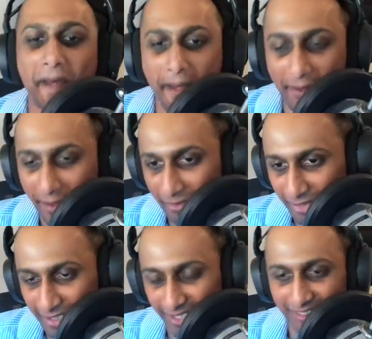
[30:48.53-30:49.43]
Oh,
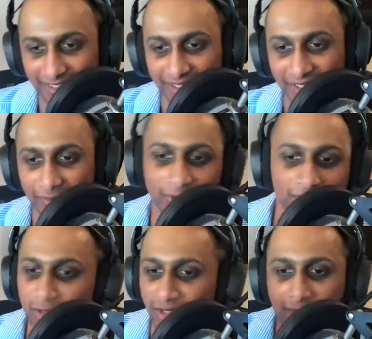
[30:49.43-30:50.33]
fantastic. Well,
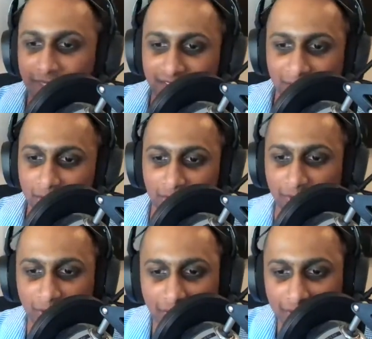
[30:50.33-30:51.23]
look, I mean, so look, if
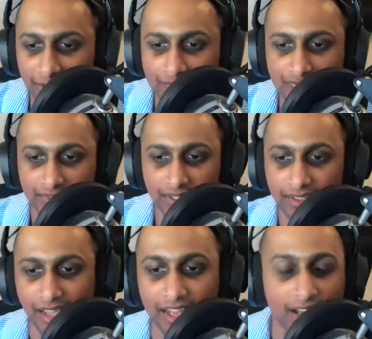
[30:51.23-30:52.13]
you ever,
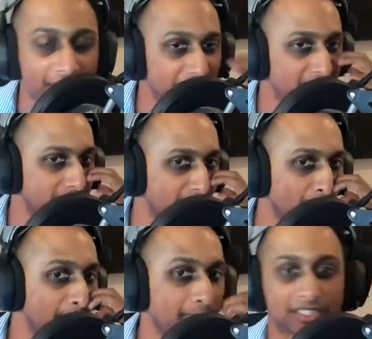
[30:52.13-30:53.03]
and I think
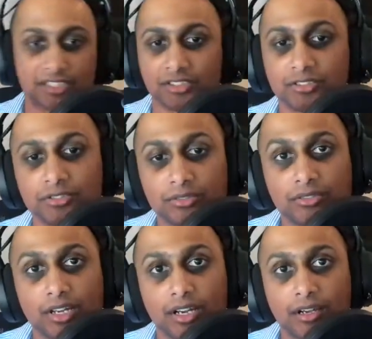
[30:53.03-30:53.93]
coming back to
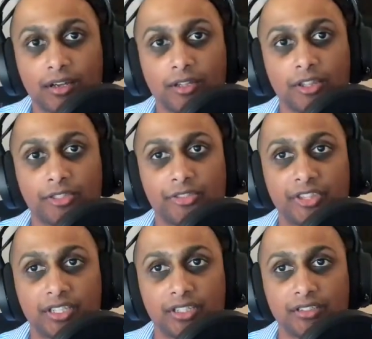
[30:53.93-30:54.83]

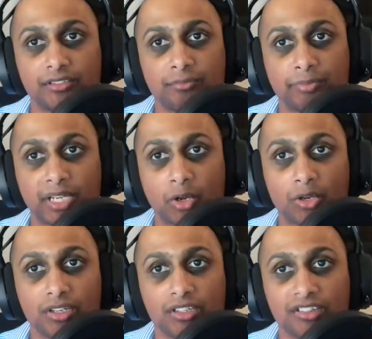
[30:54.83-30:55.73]
the
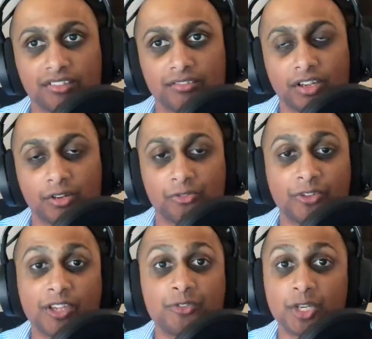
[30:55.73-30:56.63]
Bitcoiner's kind of
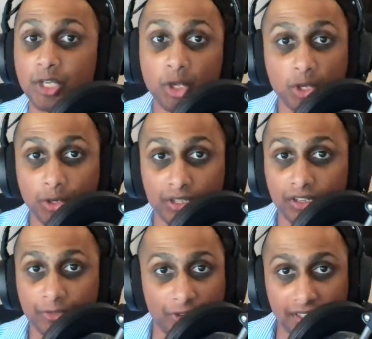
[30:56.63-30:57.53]
favorite no coiner,
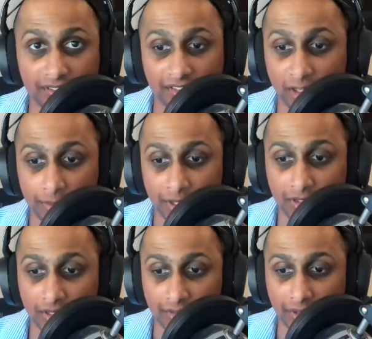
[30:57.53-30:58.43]
Francis
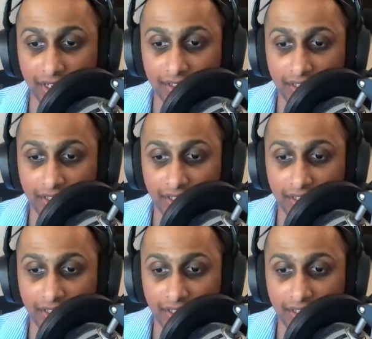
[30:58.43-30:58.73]
Coppola, right?